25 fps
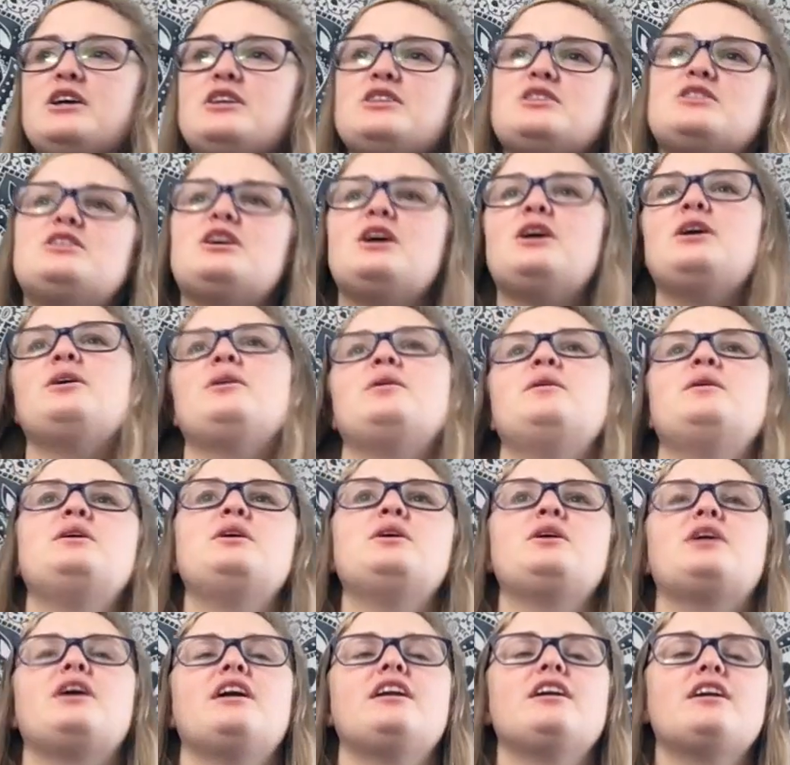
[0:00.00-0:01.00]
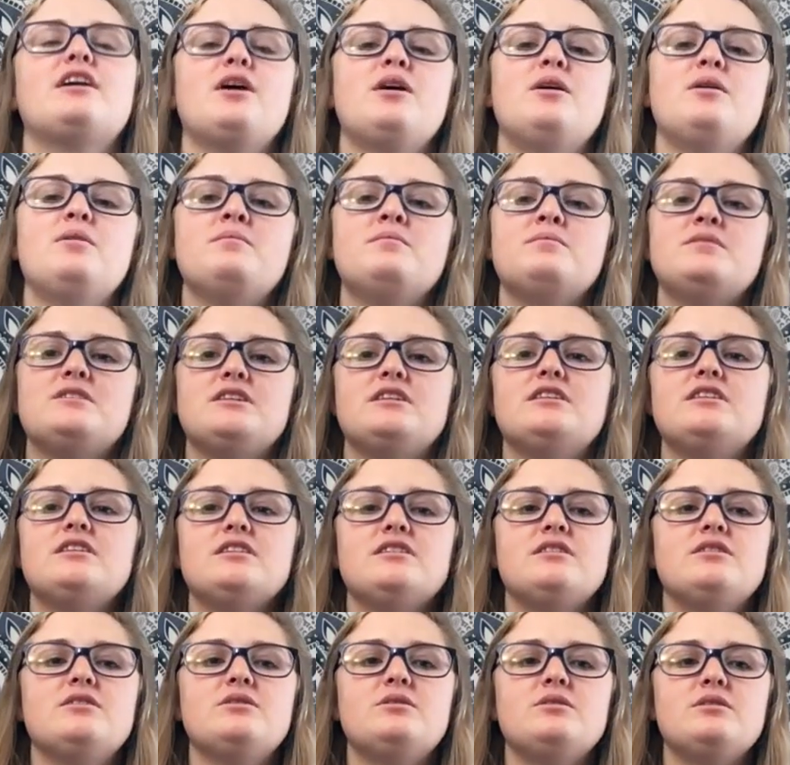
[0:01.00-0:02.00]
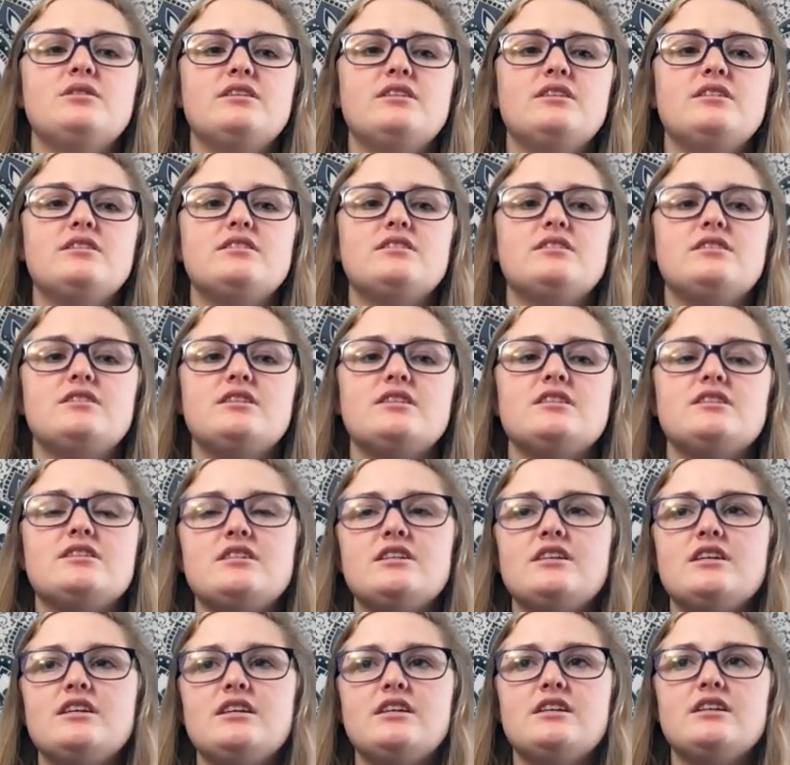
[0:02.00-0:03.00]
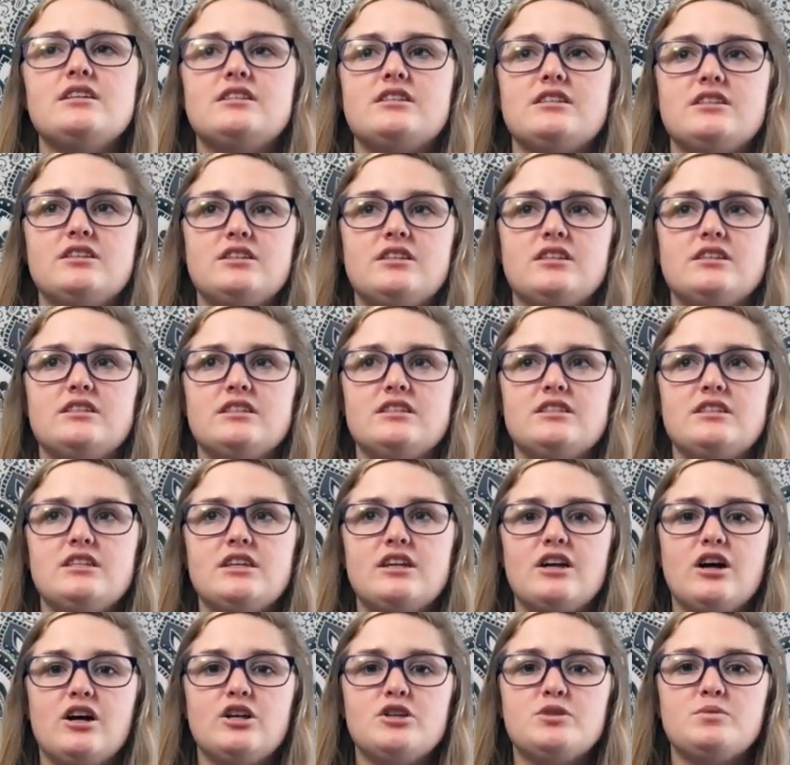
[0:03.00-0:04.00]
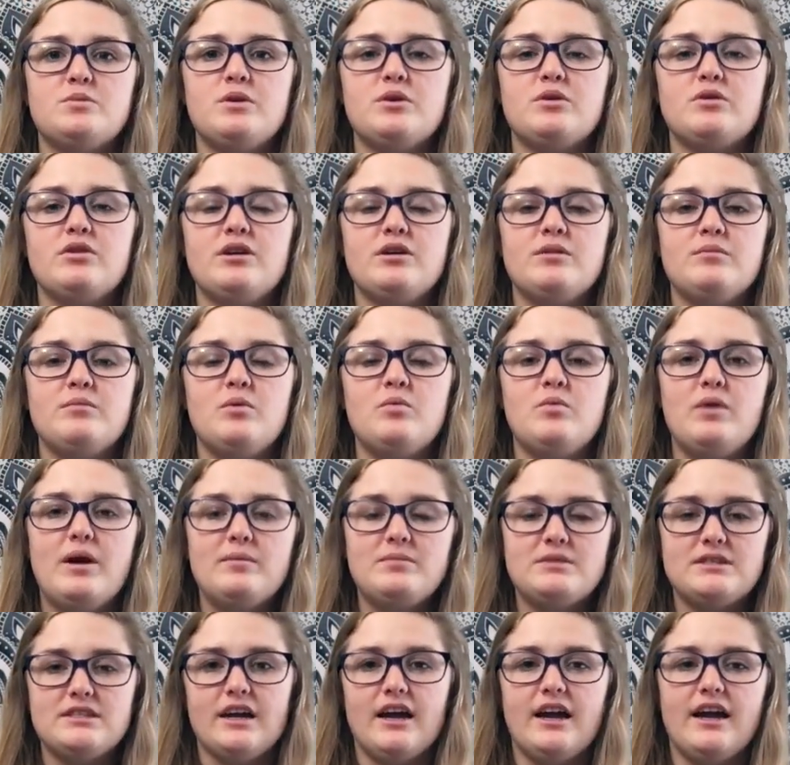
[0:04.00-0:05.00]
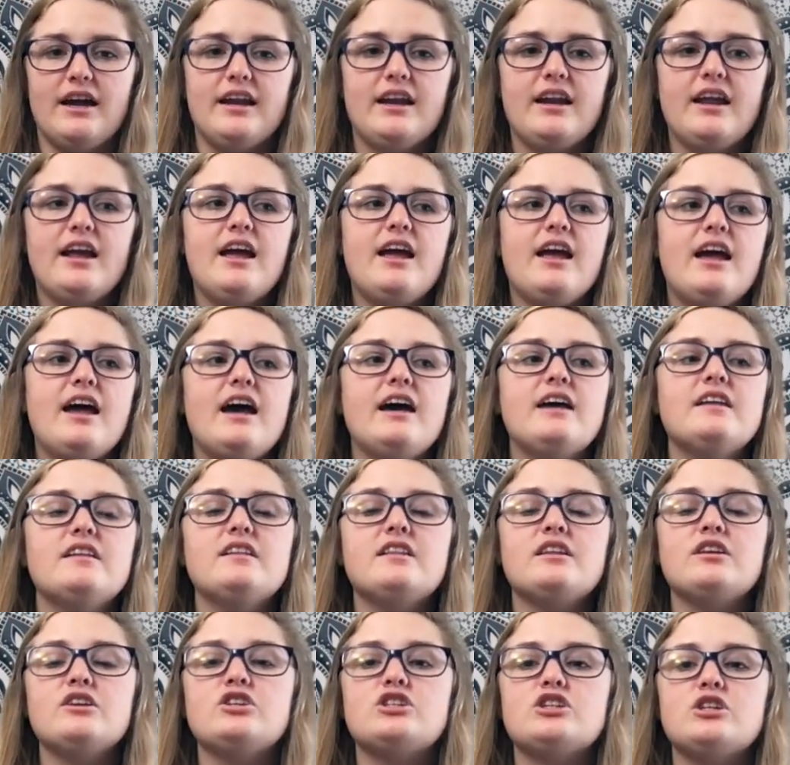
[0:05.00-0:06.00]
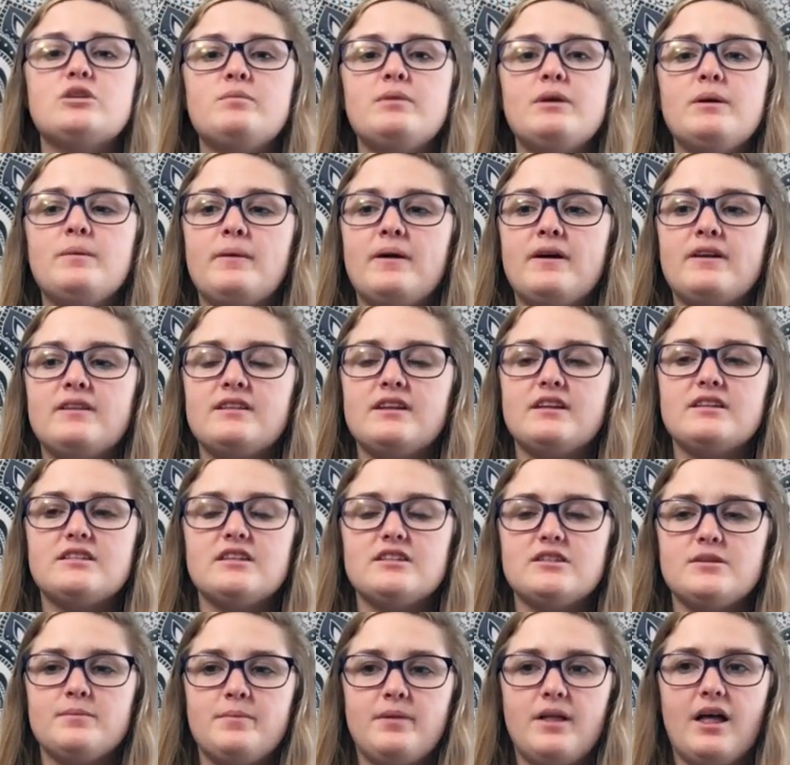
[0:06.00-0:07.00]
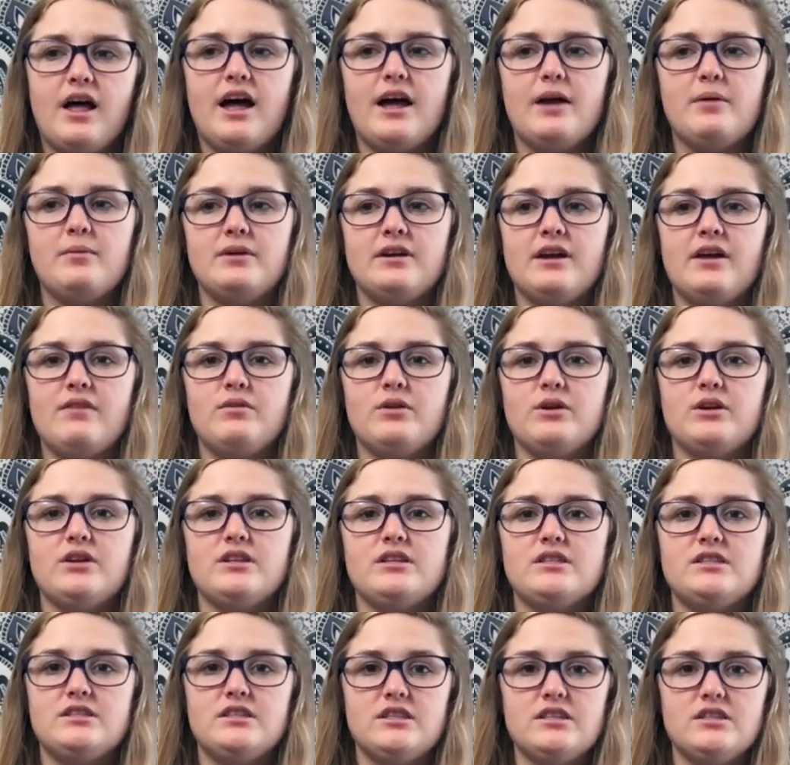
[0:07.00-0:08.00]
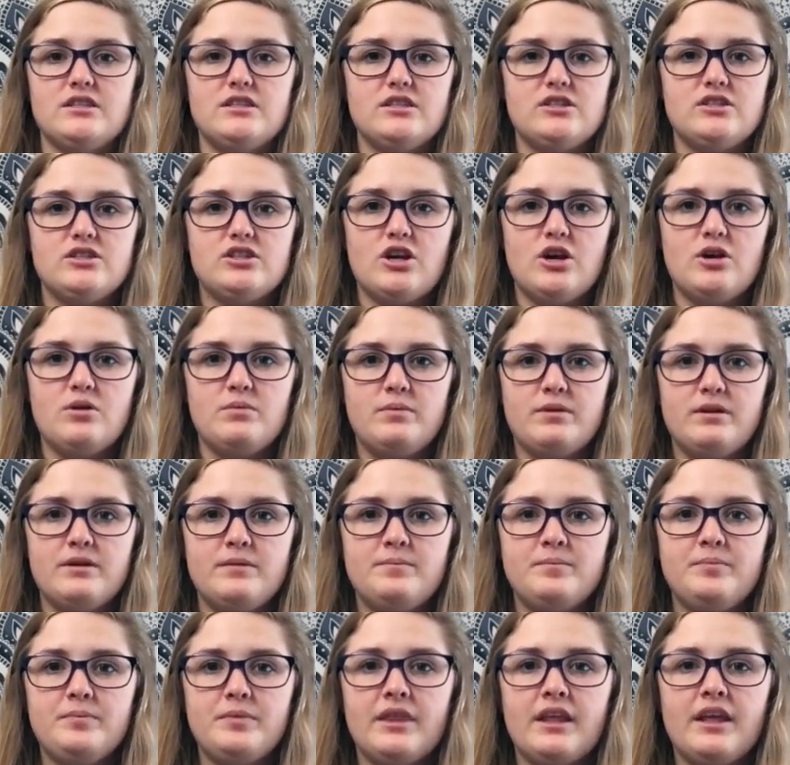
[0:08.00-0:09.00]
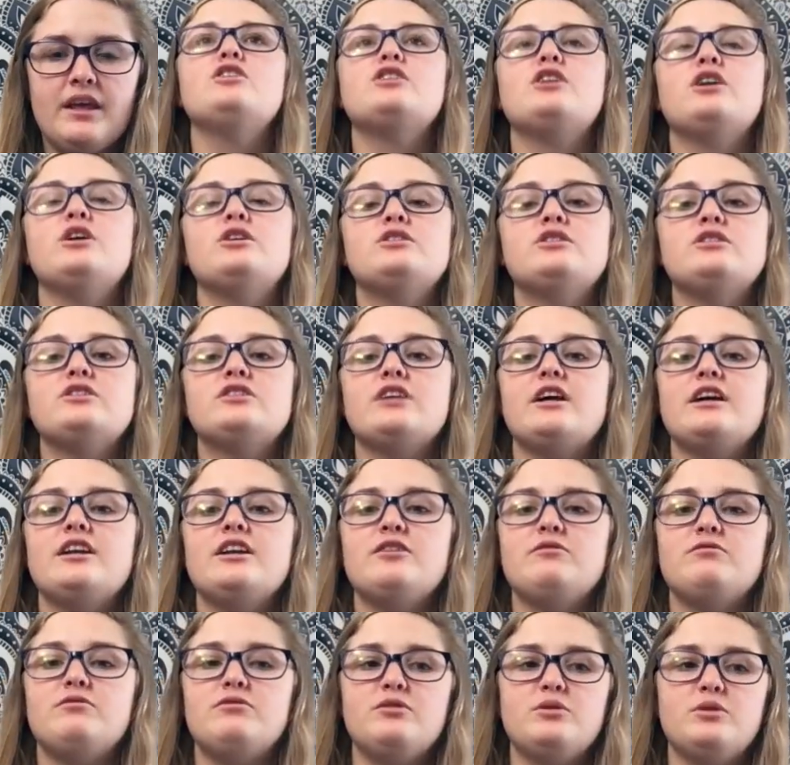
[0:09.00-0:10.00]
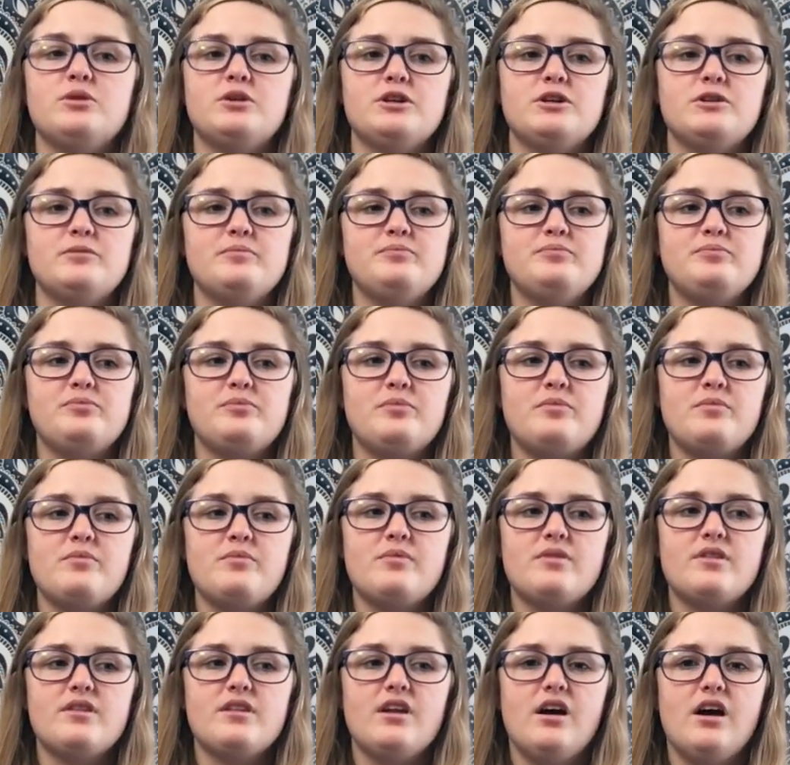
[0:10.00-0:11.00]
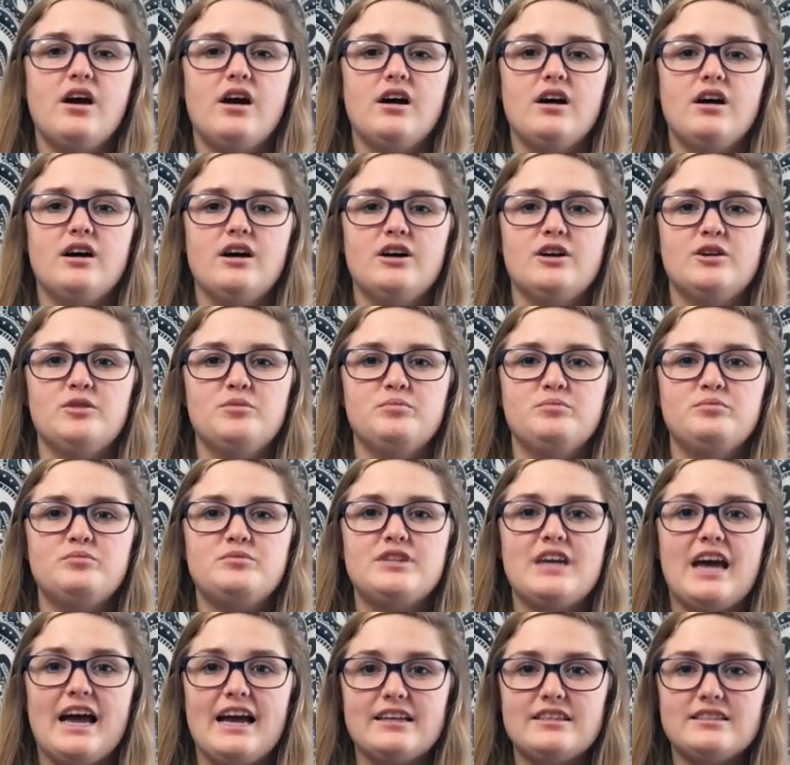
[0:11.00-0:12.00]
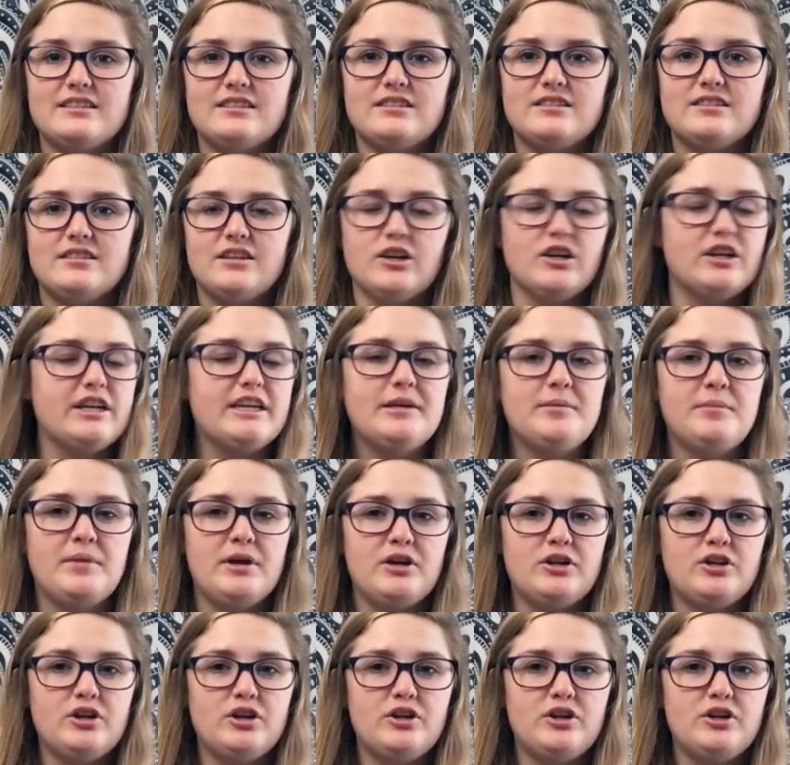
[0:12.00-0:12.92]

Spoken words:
So you're gonna come to the Disney College Program website, and then there should be a button that says apply whenever the season's open. You can also sign up for text or email